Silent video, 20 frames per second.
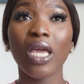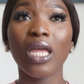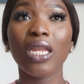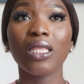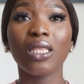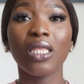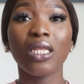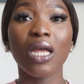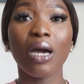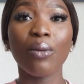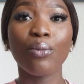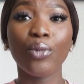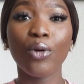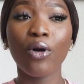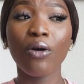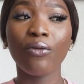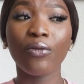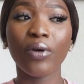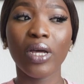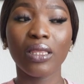anything
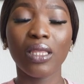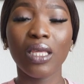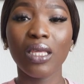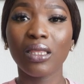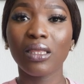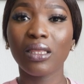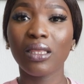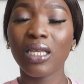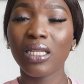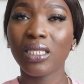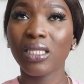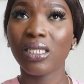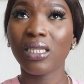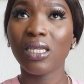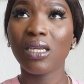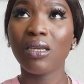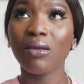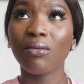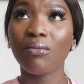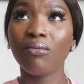above, I think
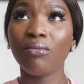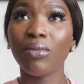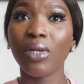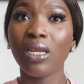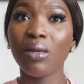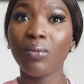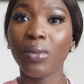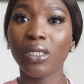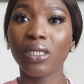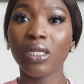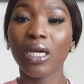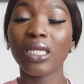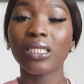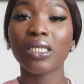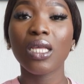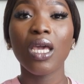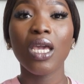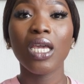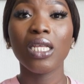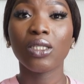30
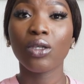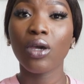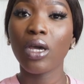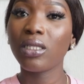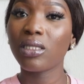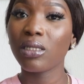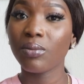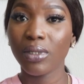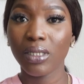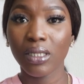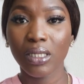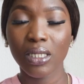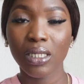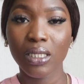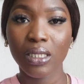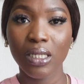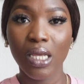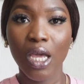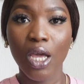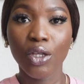millimeters, it's going to be
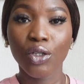seized.